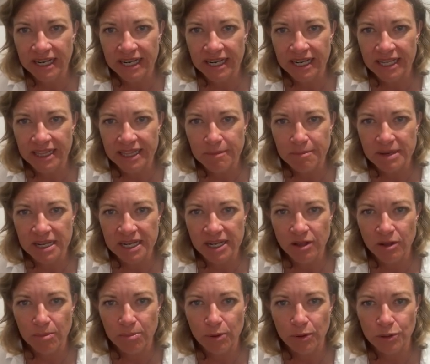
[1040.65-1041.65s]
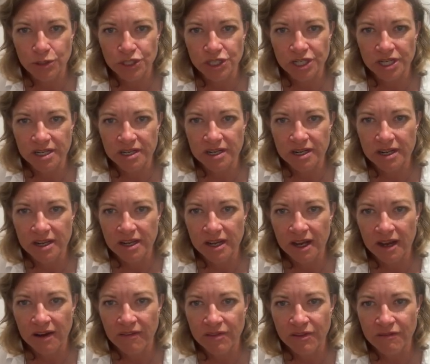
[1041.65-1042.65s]
in the medial portion
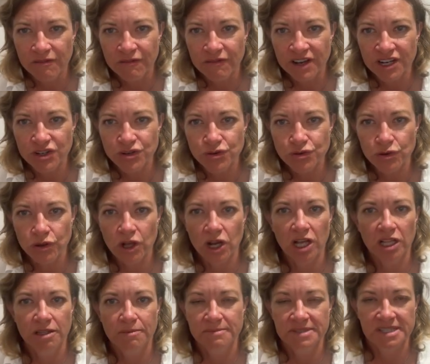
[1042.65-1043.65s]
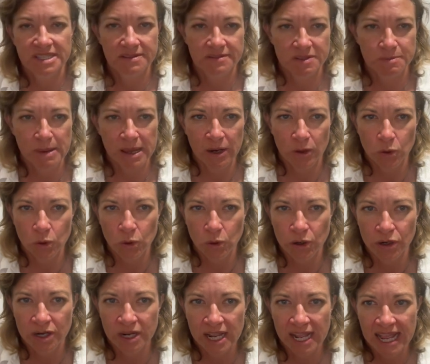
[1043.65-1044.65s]
of the ventral columns of the spinal cord,